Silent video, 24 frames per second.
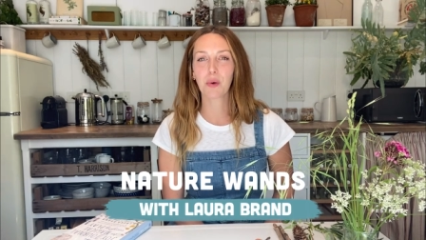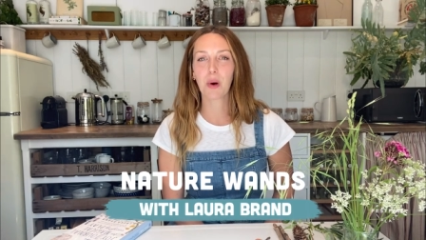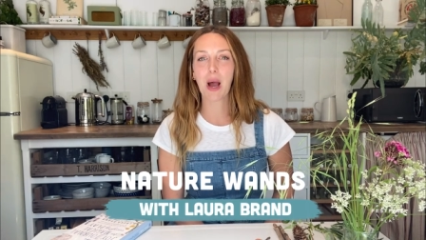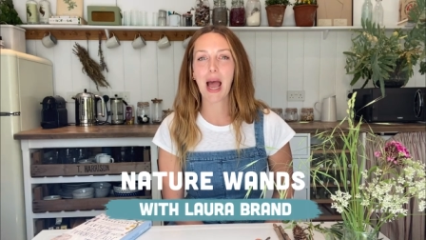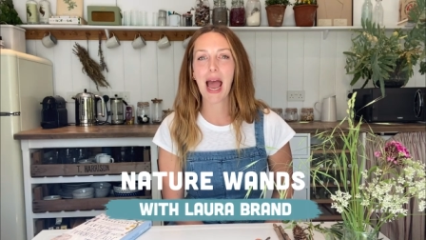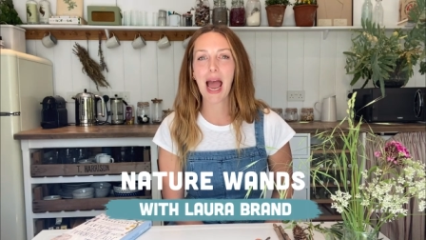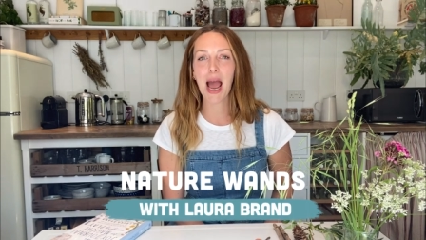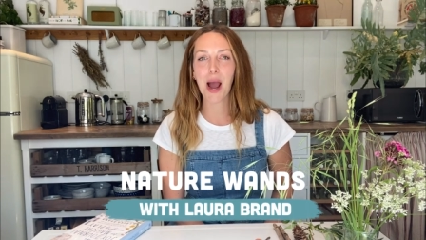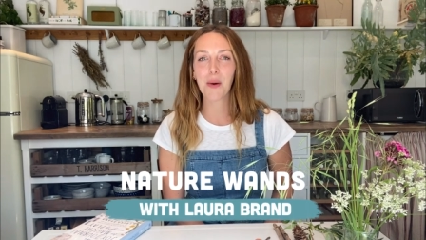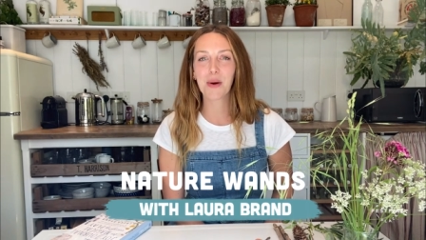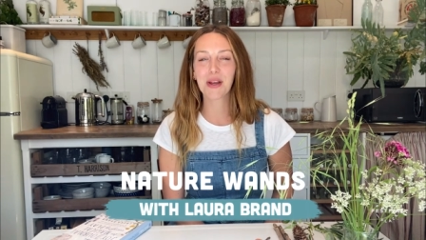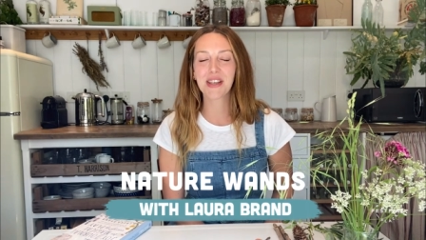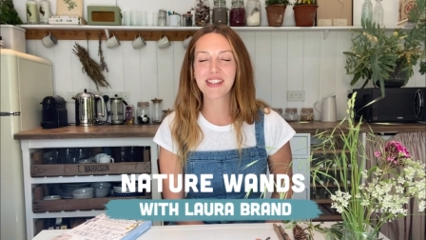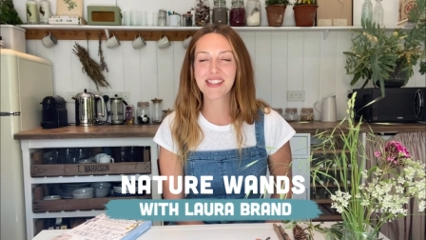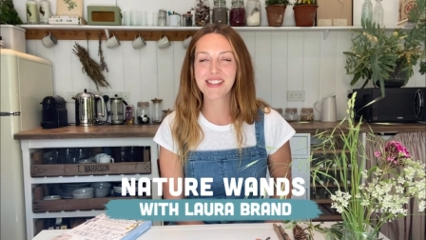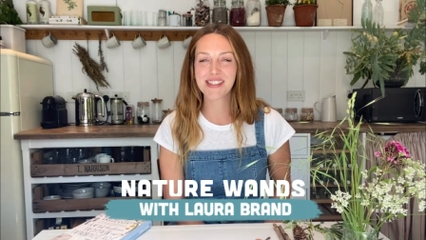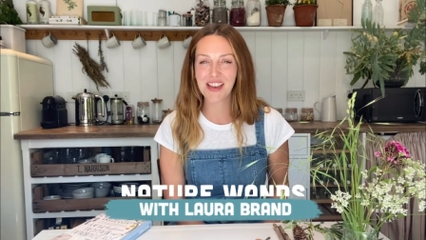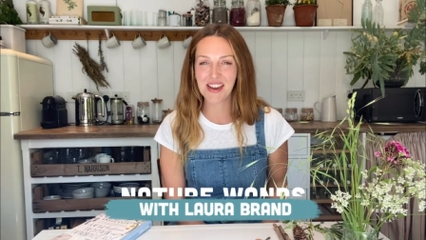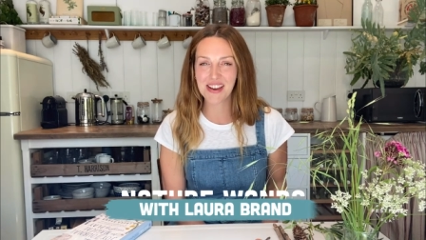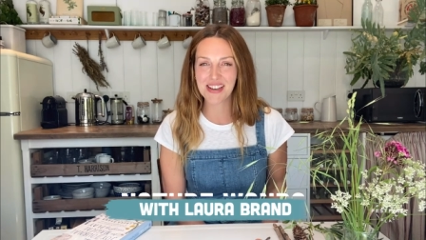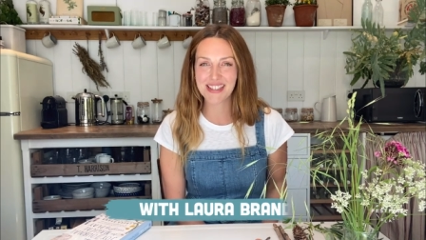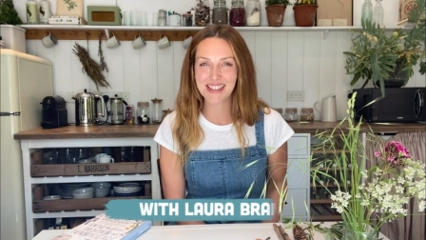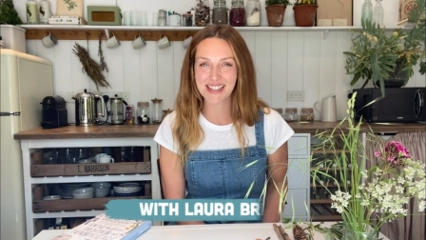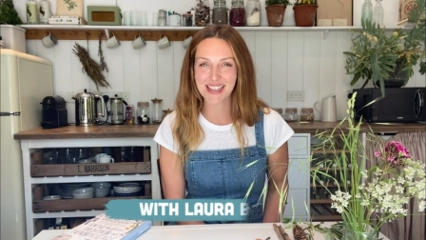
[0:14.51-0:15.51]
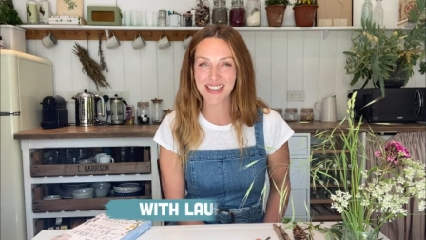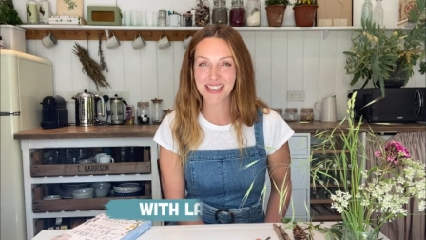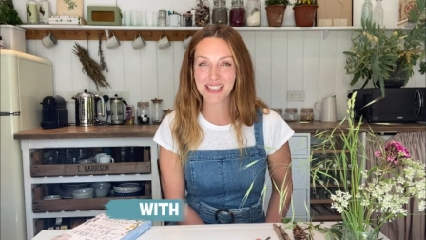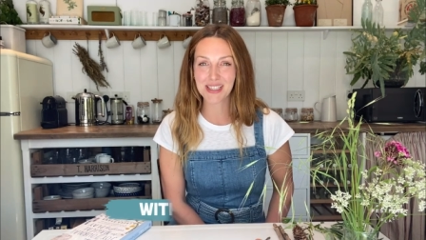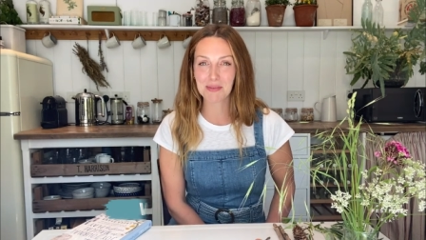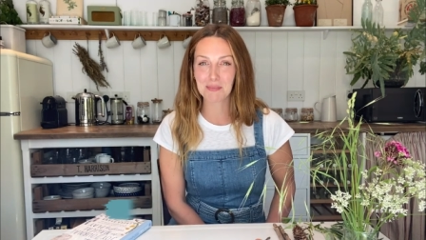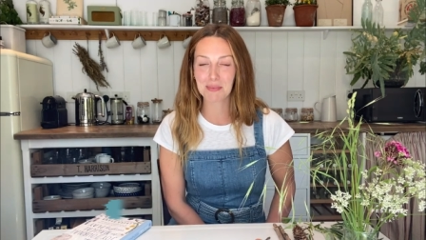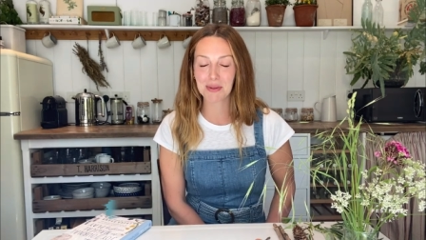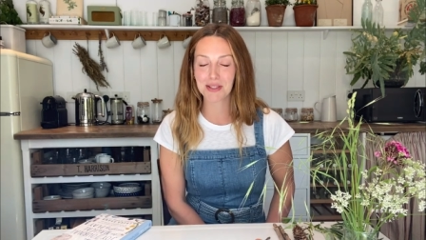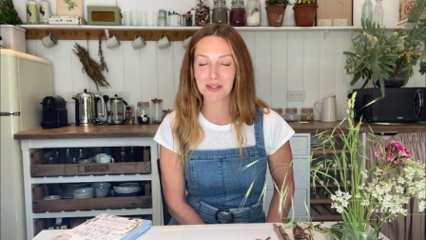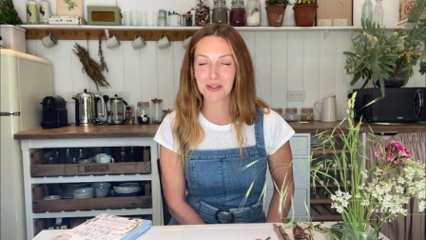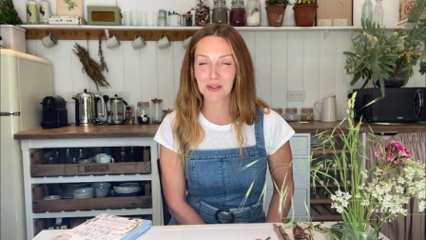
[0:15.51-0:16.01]
How exciting to
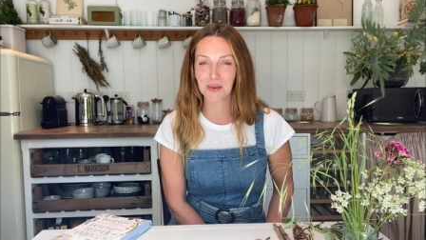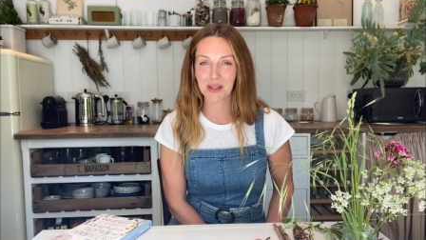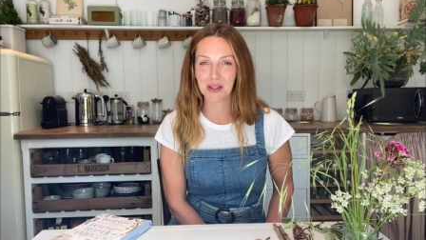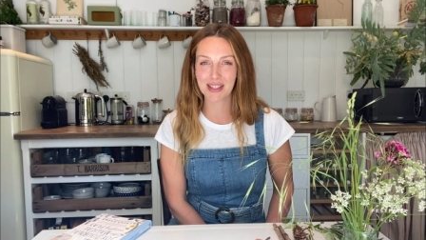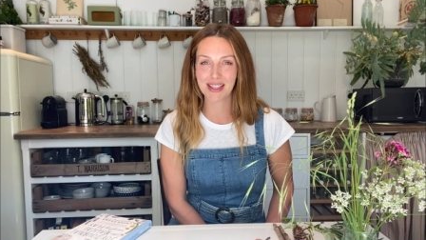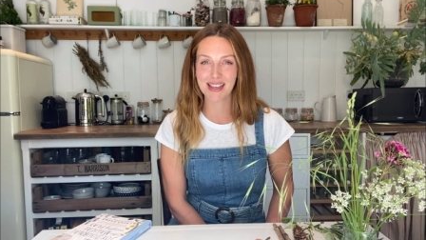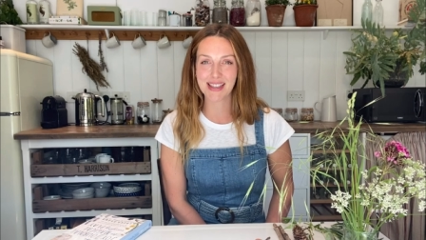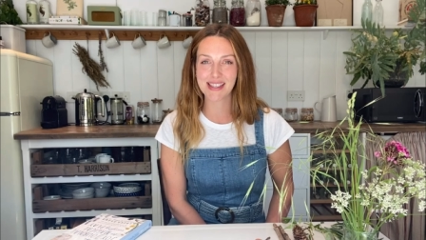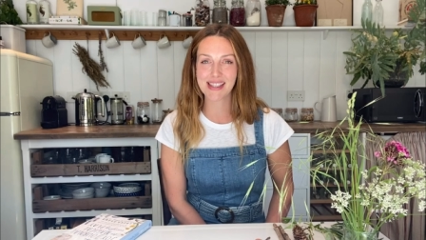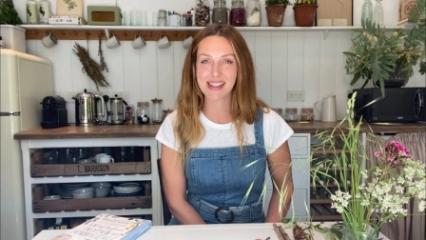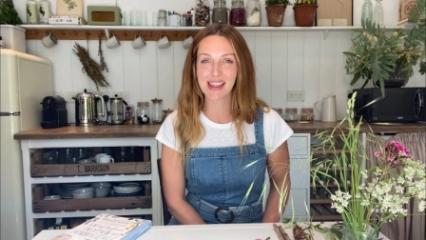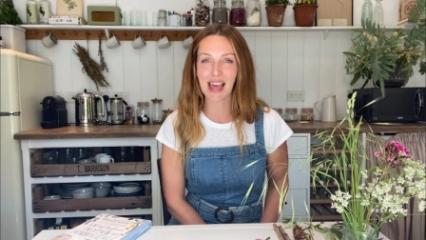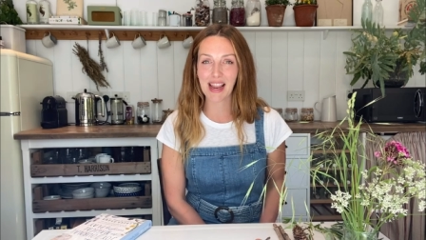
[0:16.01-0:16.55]
be doing this.